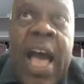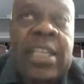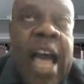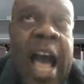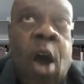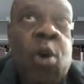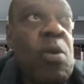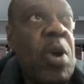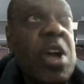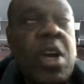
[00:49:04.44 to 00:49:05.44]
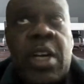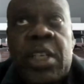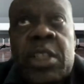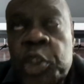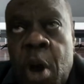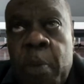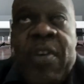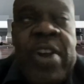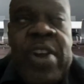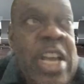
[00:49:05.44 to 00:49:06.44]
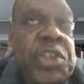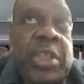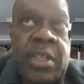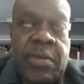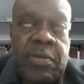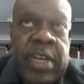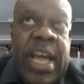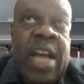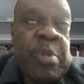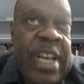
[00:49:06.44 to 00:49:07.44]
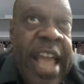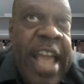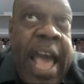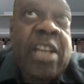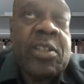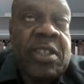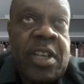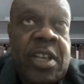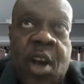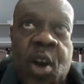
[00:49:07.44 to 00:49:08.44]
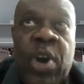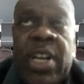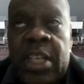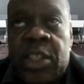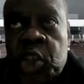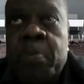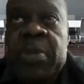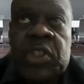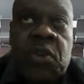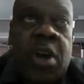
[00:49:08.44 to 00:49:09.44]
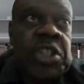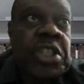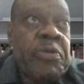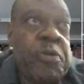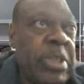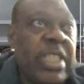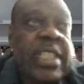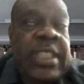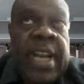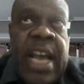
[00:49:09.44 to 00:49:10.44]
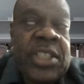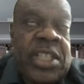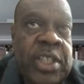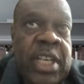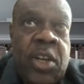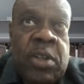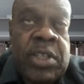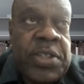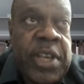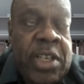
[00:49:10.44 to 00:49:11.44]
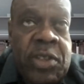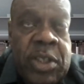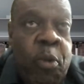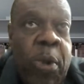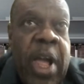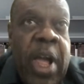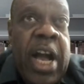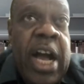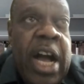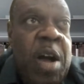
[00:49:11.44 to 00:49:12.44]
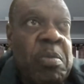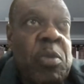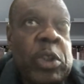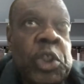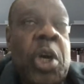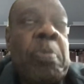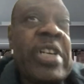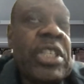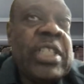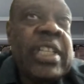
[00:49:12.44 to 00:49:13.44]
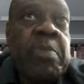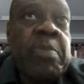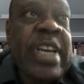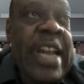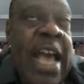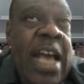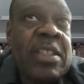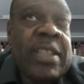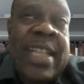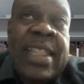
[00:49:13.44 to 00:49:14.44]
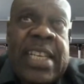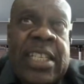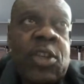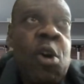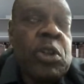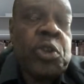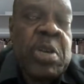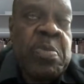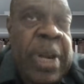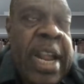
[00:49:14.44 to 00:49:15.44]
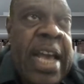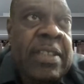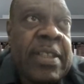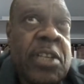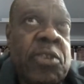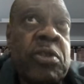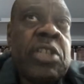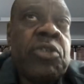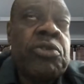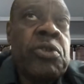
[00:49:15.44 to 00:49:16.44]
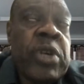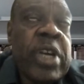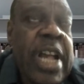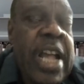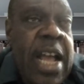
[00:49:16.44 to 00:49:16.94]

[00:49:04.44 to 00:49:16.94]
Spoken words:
at how job creation can be enhanced, where there's job destruction from digitalization and other things. Job creation can be enhanced. And this also implies that you need to look